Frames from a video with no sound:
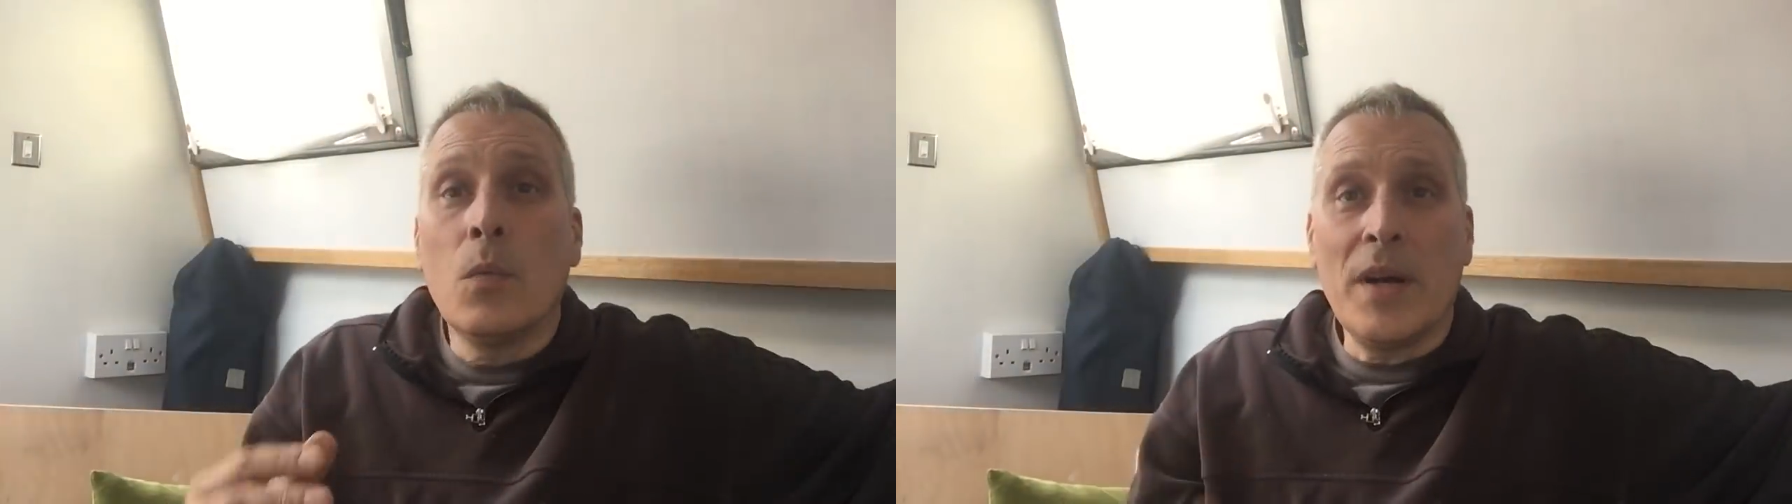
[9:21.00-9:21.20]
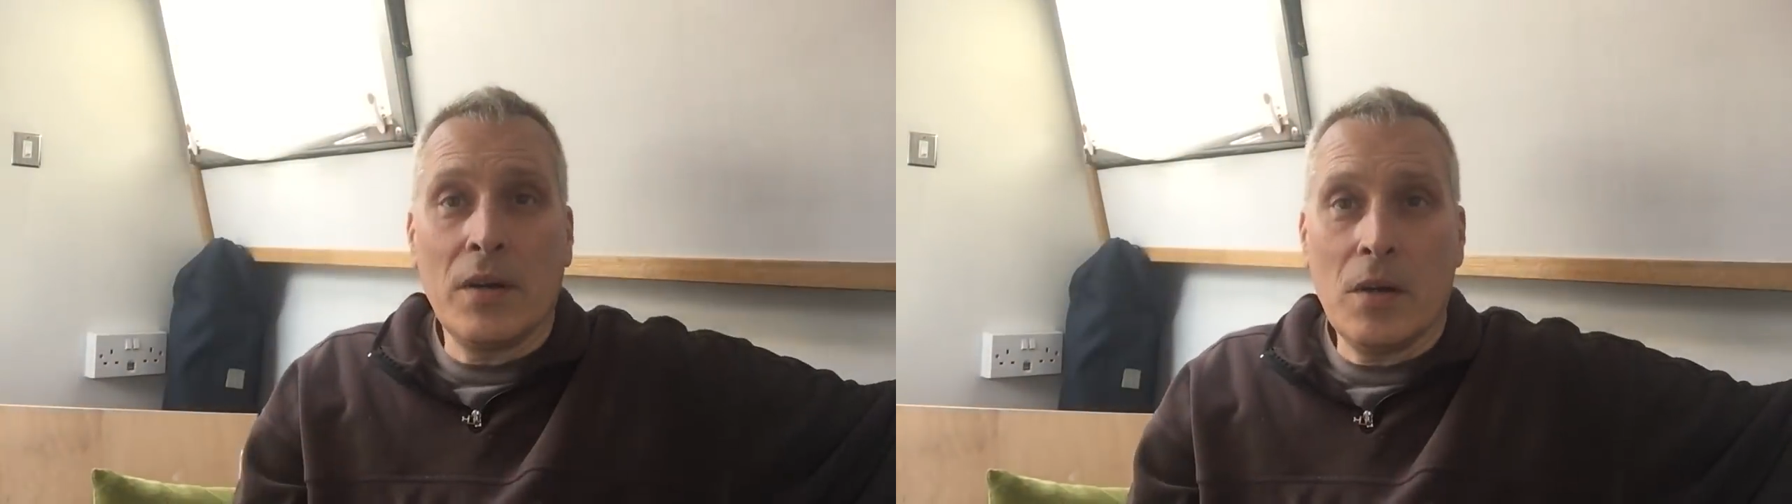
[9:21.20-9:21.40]

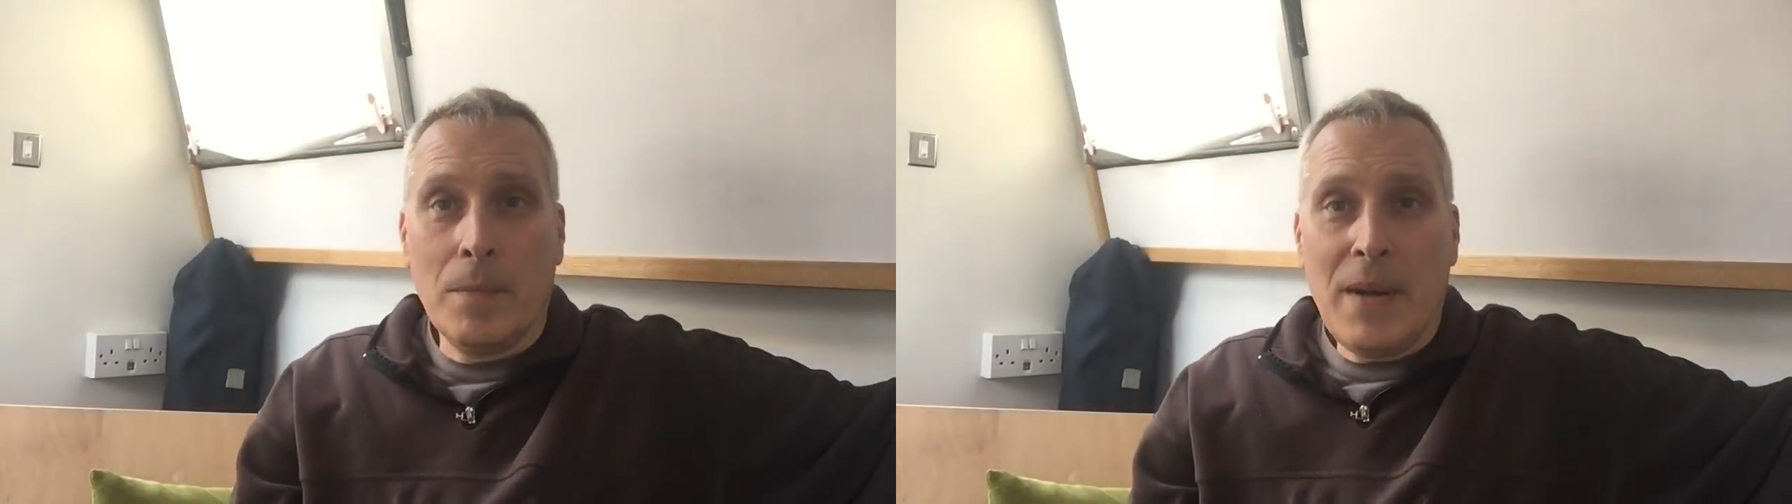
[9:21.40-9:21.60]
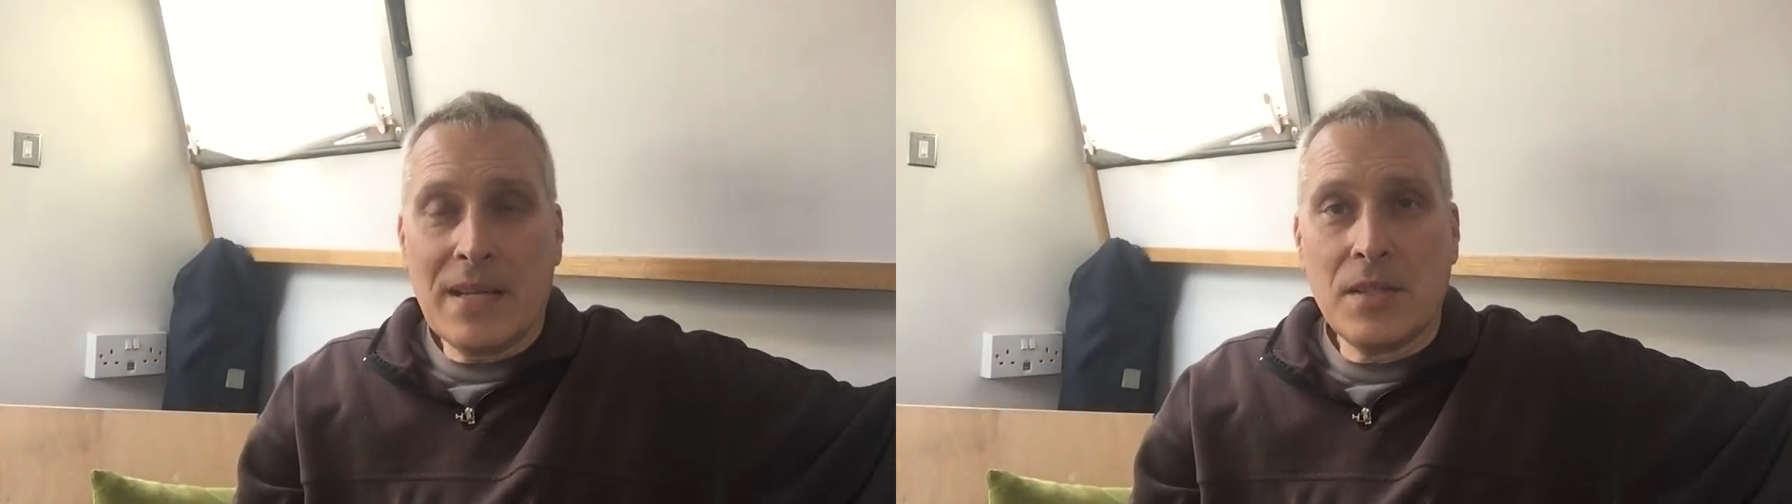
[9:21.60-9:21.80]
When I
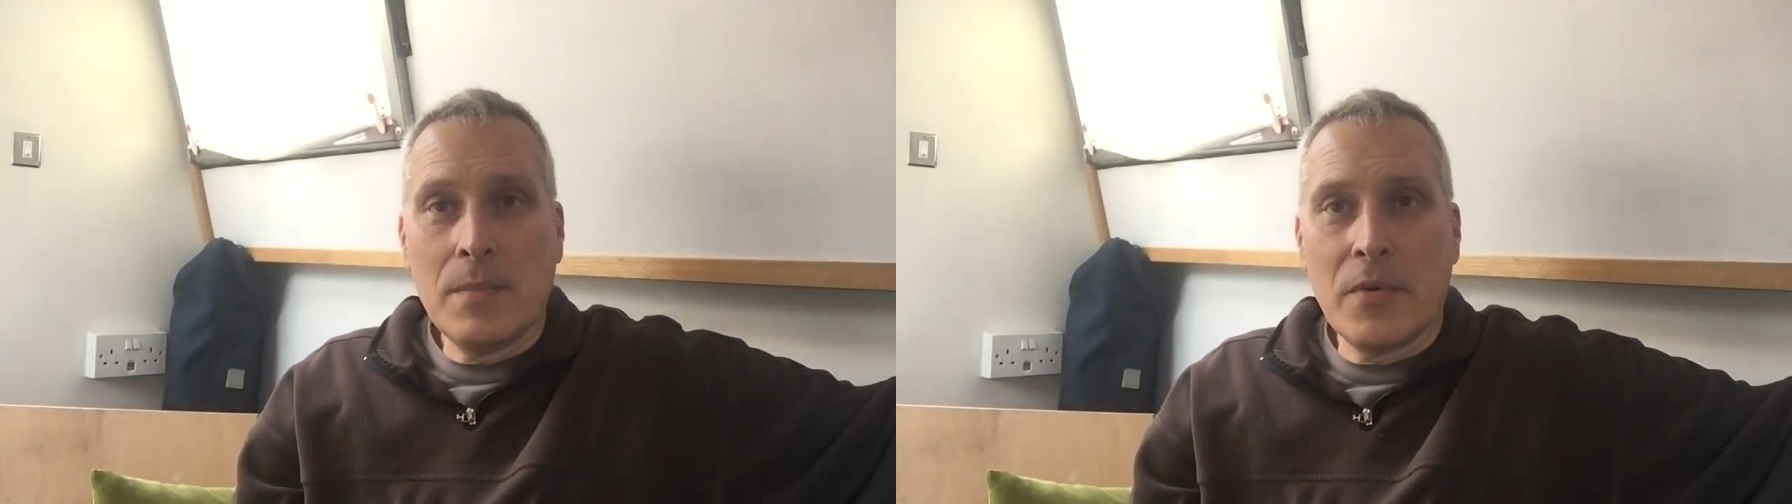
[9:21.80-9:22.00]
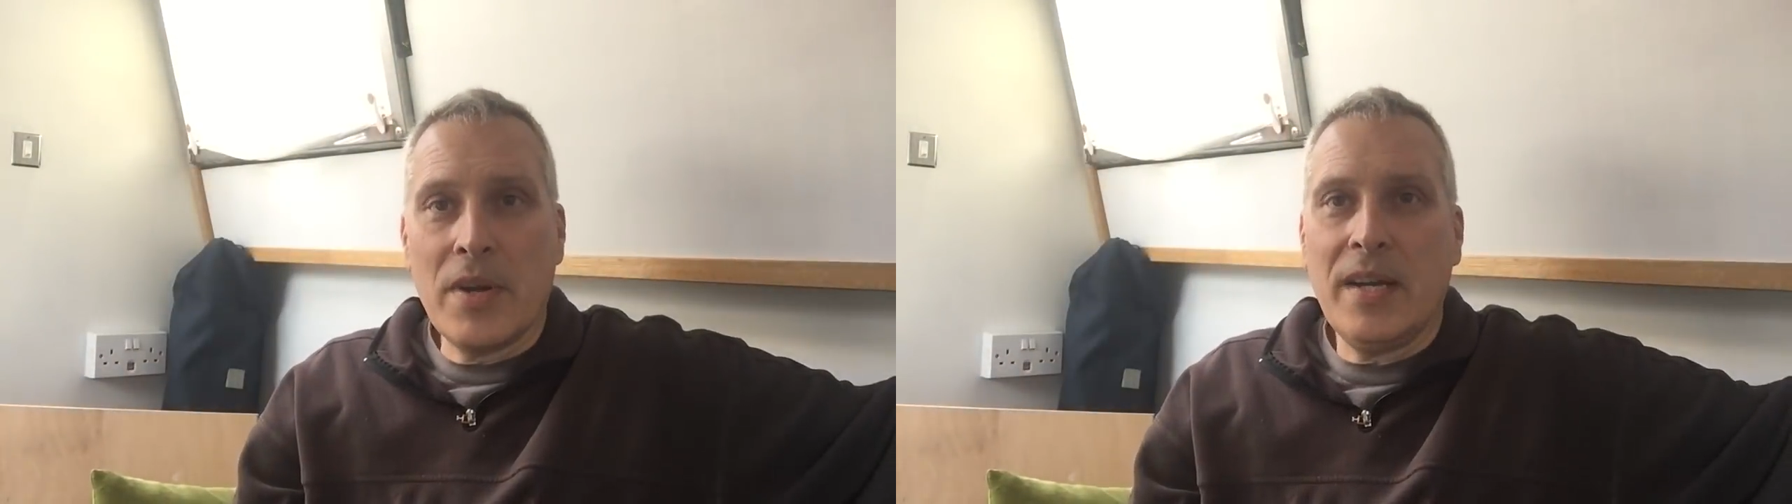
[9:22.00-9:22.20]
got back to
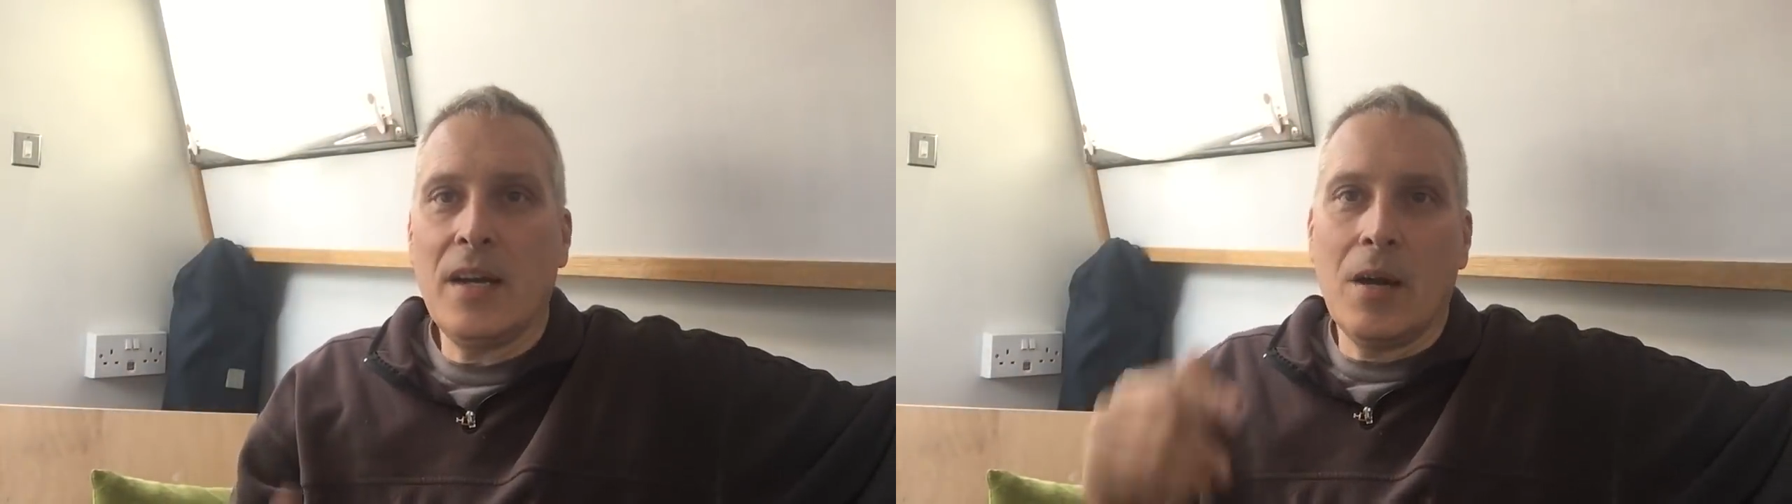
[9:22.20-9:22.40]
the marina,